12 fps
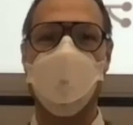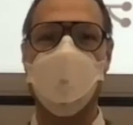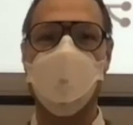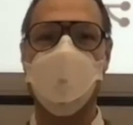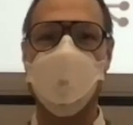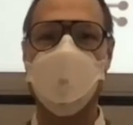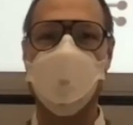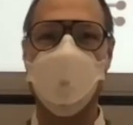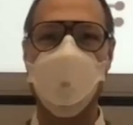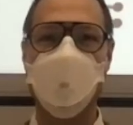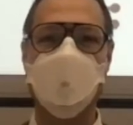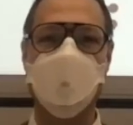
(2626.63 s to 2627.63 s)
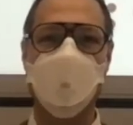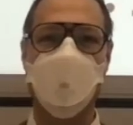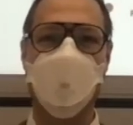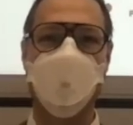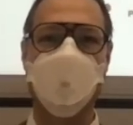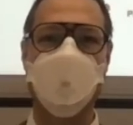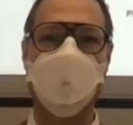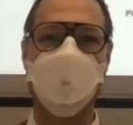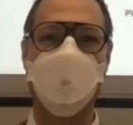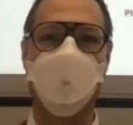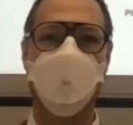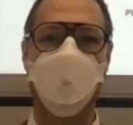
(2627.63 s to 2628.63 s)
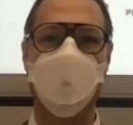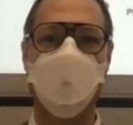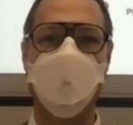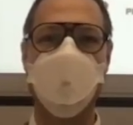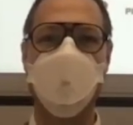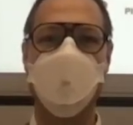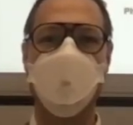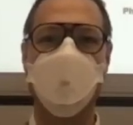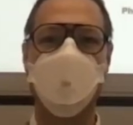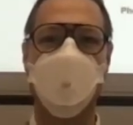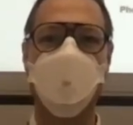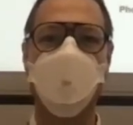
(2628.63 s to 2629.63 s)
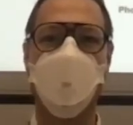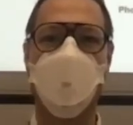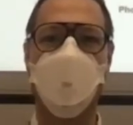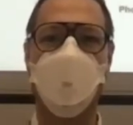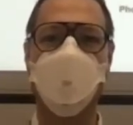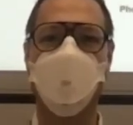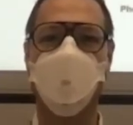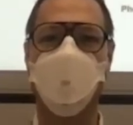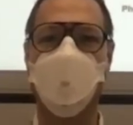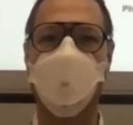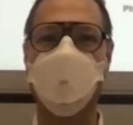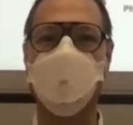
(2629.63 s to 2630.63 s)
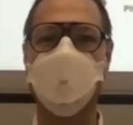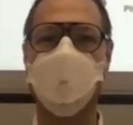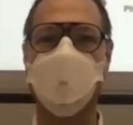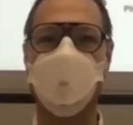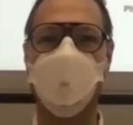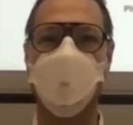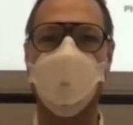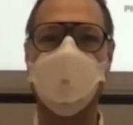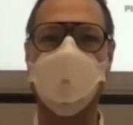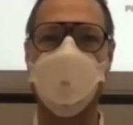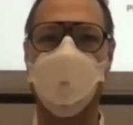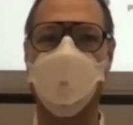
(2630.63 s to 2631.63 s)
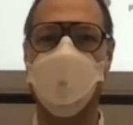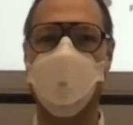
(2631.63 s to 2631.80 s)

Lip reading: So in this case, this is a fluorescein type dye, and this is an Alexa